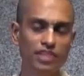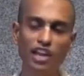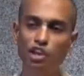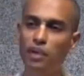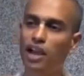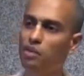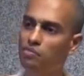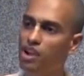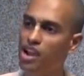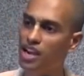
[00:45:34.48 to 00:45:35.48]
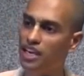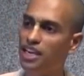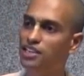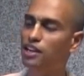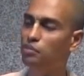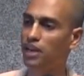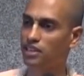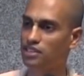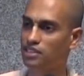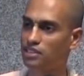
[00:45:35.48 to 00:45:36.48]
Then you become
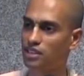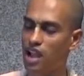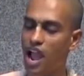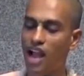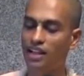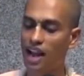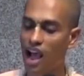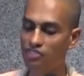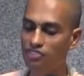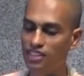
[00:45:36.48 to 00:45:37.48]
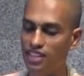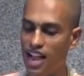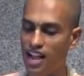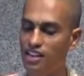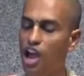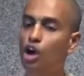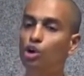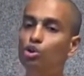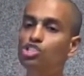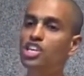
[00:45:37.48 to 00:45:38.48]
determined. And then after that,
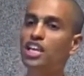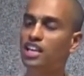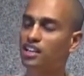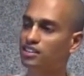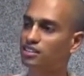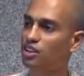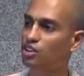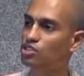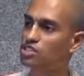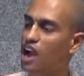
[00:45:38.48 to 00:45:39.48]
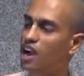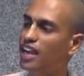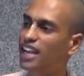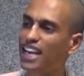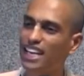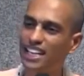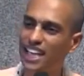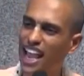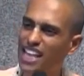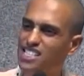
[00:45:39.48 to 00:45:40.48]
ruchi. You start getting
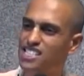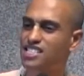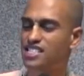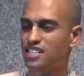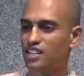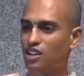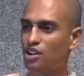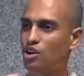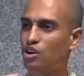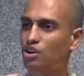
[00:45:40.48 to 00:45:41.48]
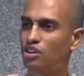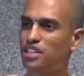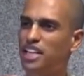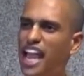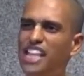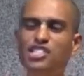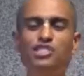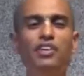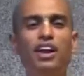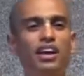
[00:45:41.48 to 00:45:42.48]
taste
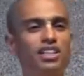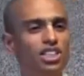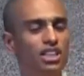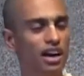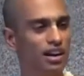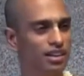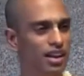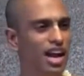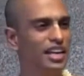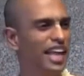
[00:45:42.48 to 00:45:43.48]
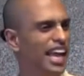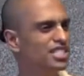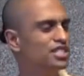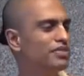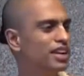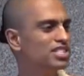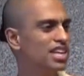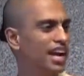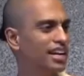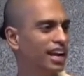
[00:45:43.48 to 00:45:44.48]
for Krishna, taste for
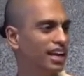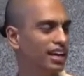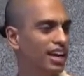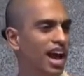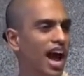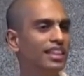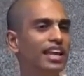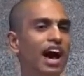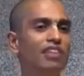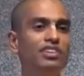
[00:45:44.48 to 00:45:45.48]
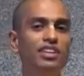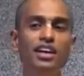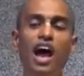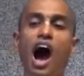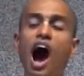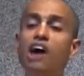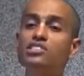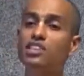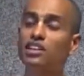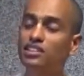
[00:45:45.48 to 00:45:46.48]
chanting. And then after that,
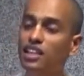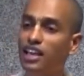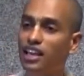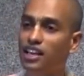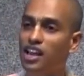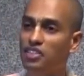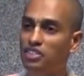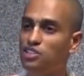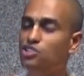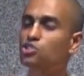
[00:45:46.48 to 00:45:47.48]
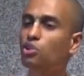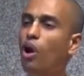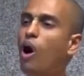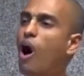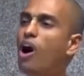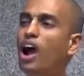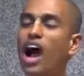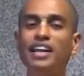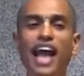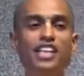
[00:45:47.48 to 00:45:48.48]
asakti. The strong
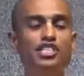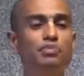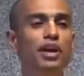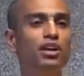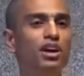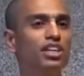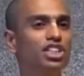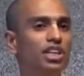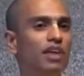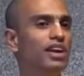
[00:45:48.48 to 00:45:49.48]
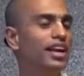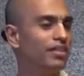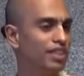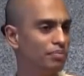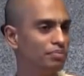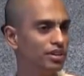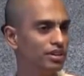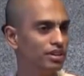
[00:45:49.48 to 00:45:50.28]
attachment to Krishna will develop.